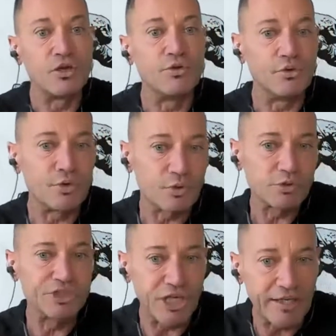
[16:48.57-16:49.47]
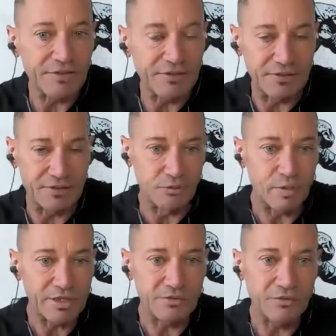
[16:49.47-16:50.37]
neurogenesis.
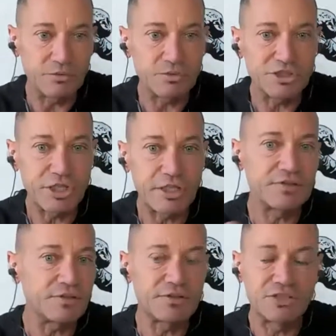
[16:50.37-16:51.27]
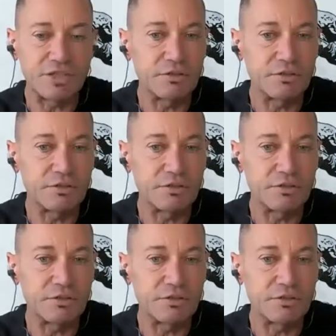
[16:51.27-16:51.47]
What is neurogenesis?